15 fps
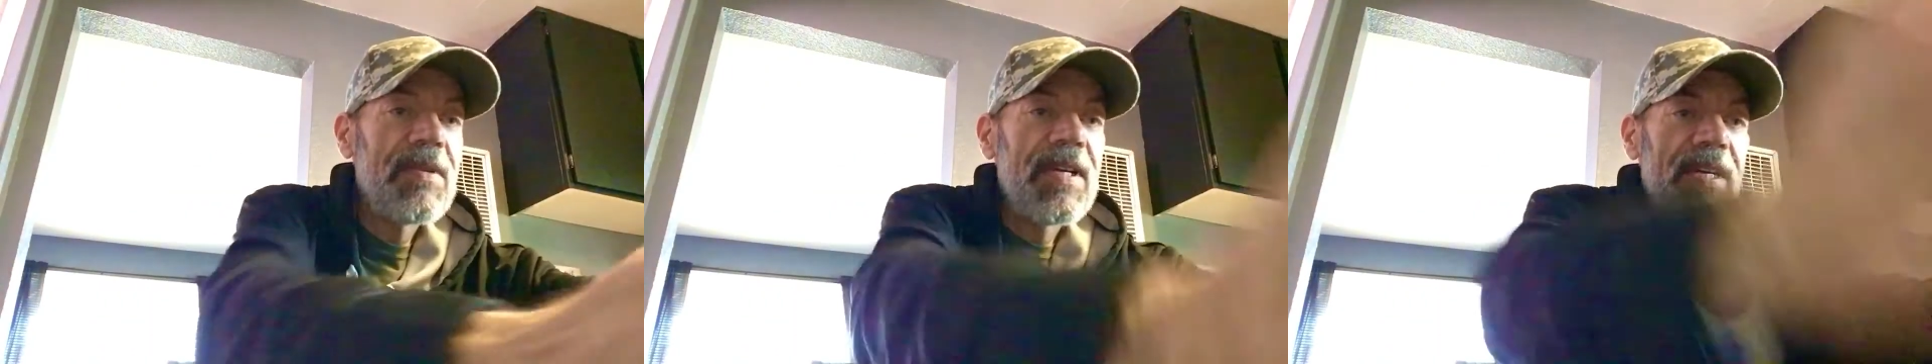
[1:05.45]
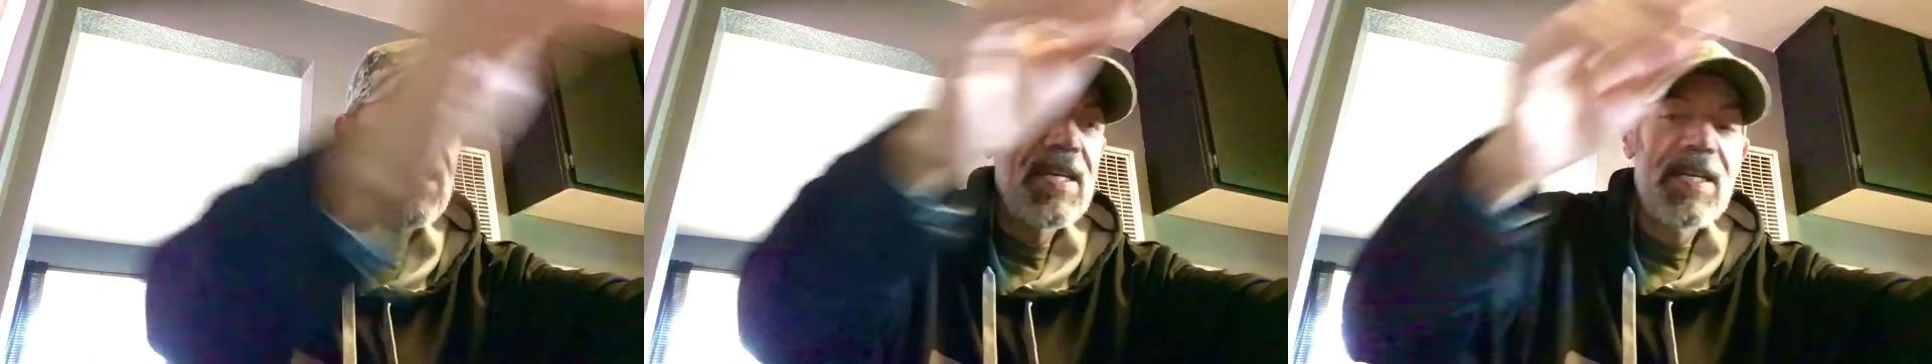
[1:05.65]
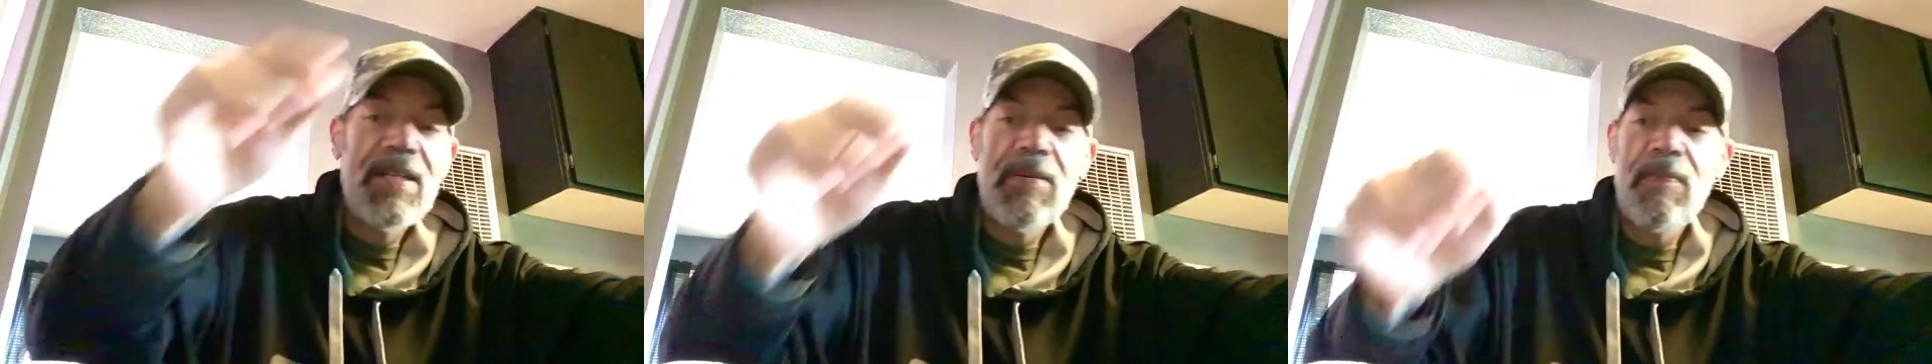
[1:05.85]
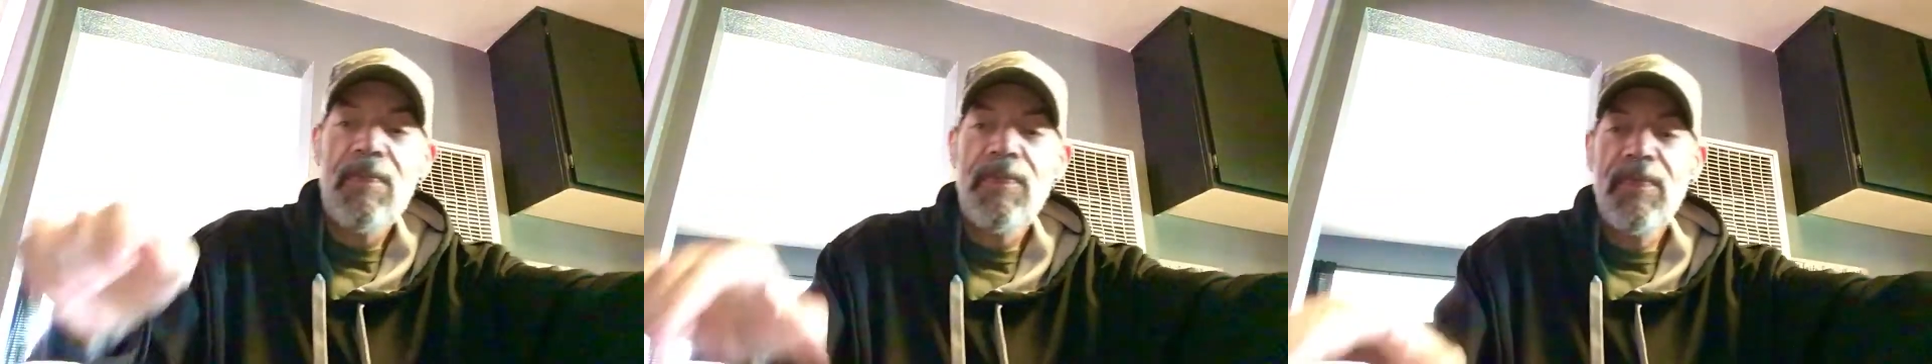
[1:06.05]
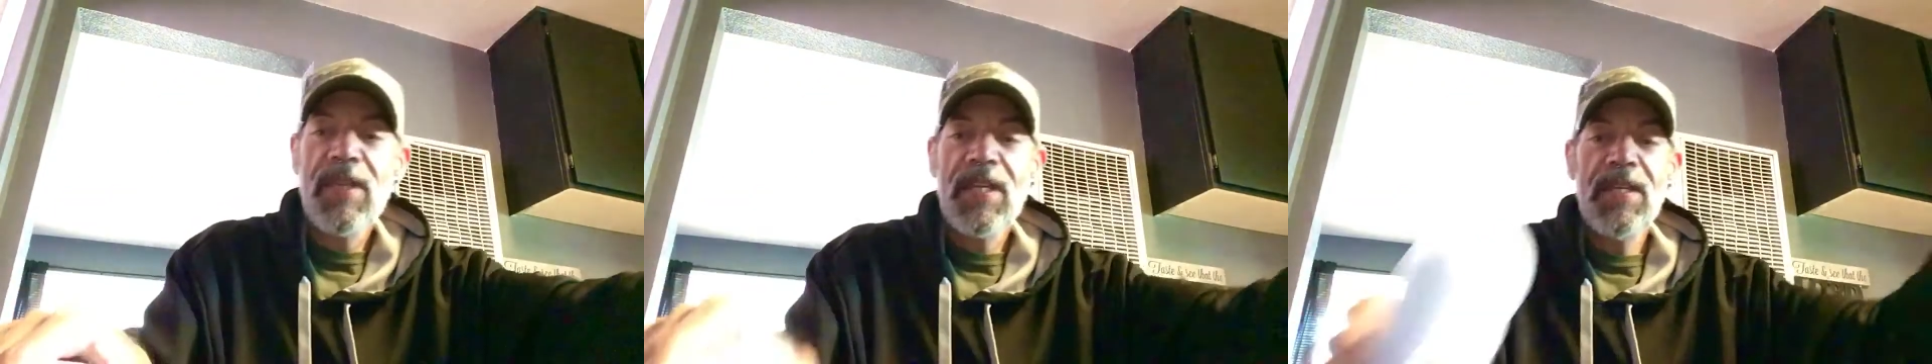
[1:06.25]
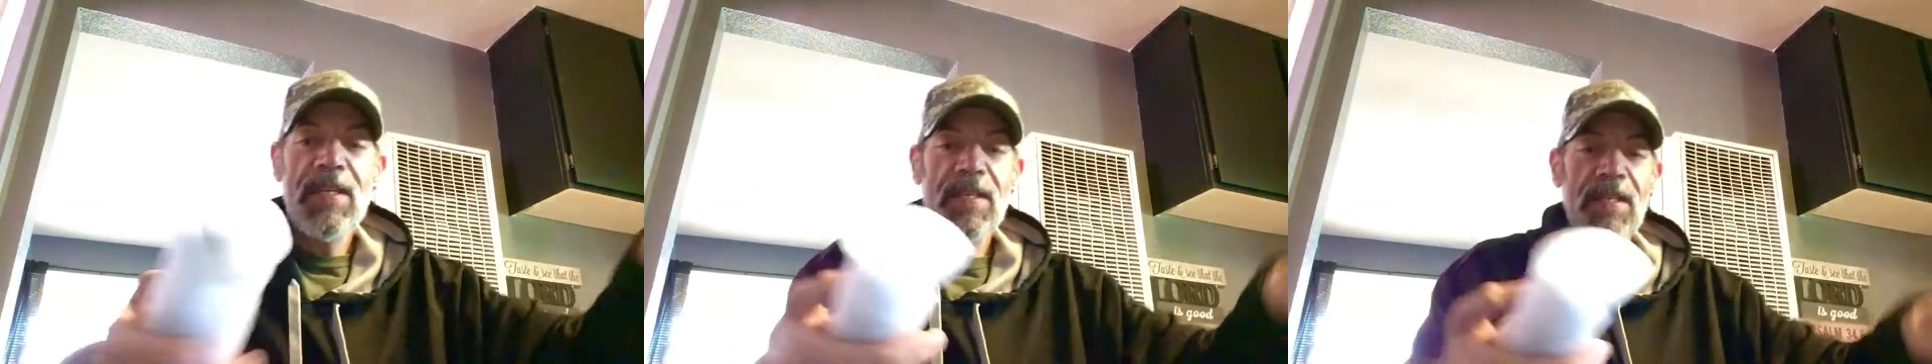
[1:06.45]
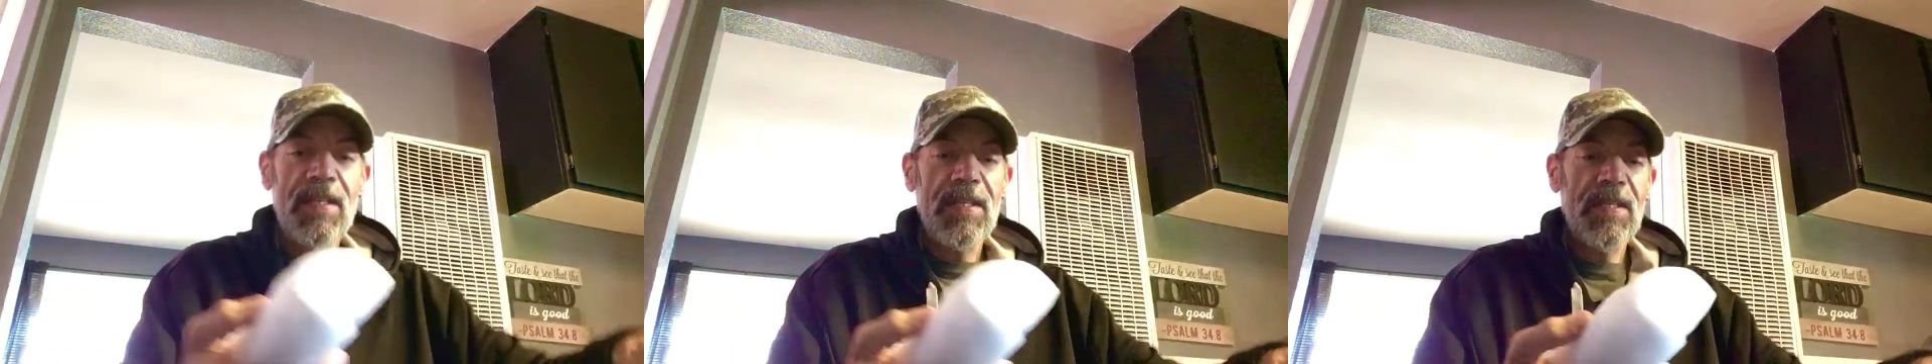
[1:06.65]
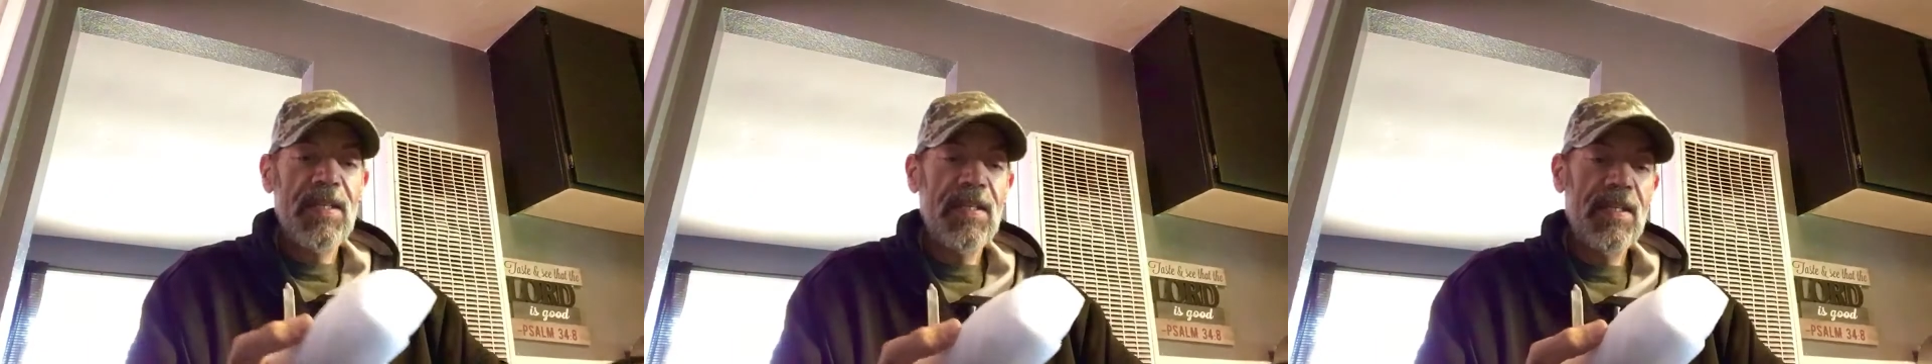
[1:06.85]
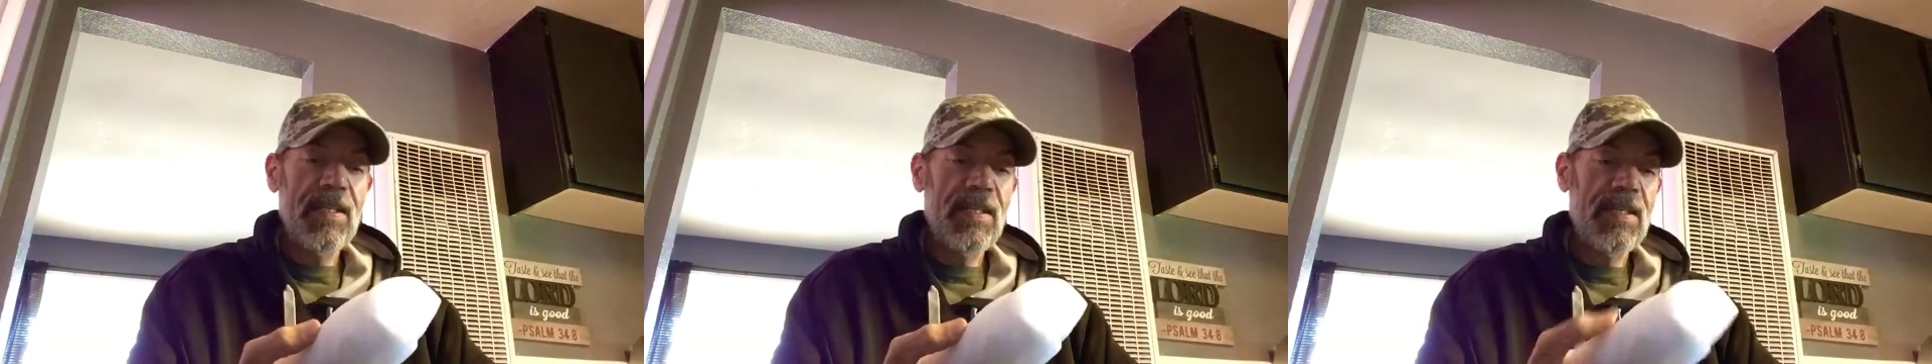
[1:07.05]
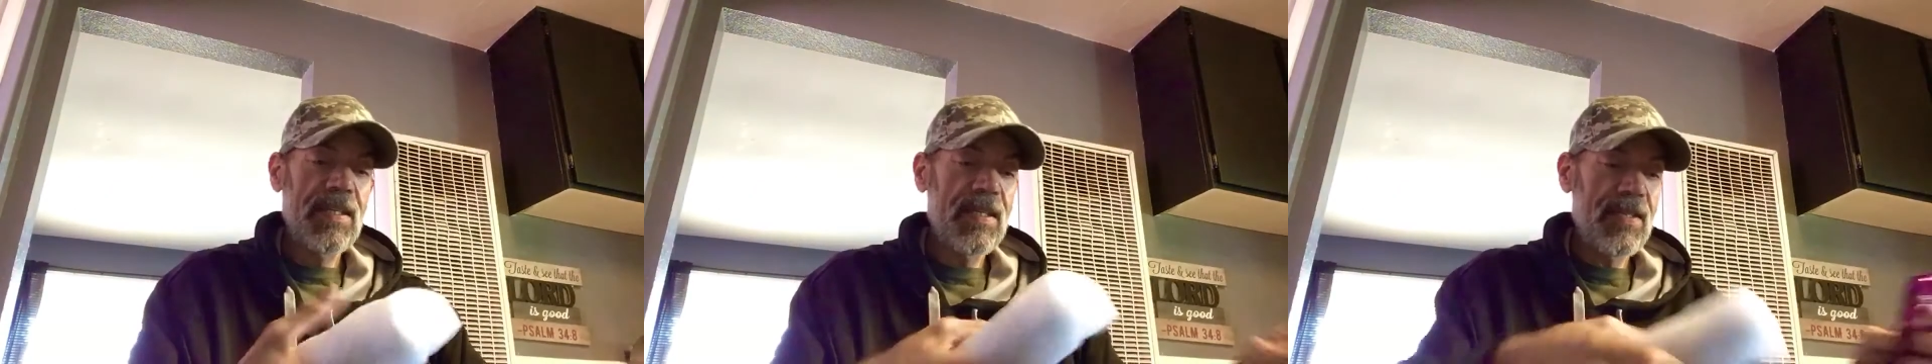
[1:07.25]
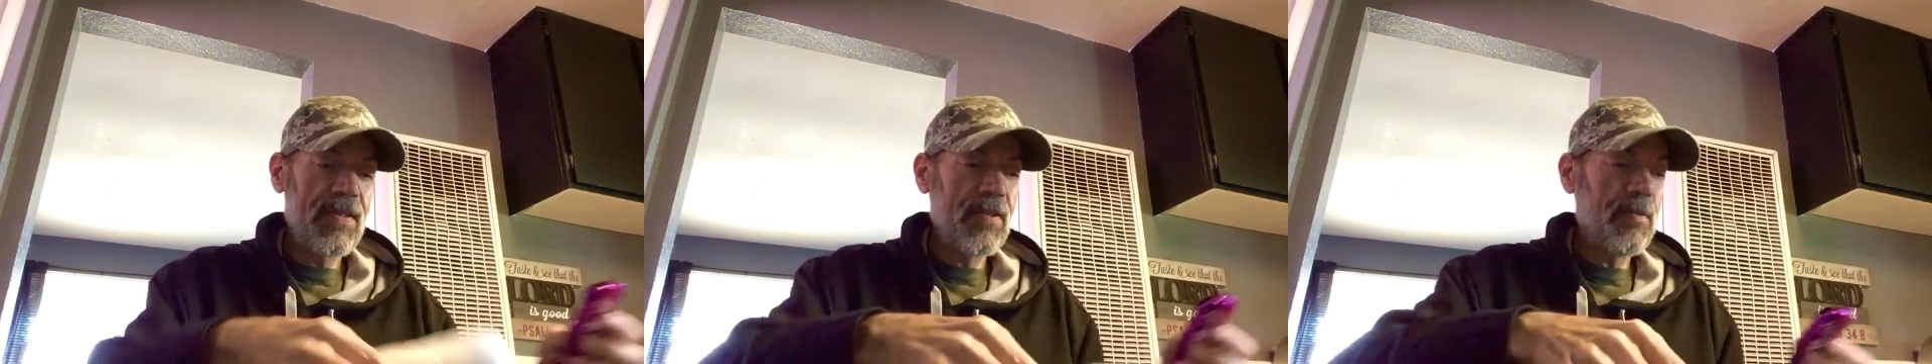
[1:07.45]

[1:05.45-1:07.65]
way. Let's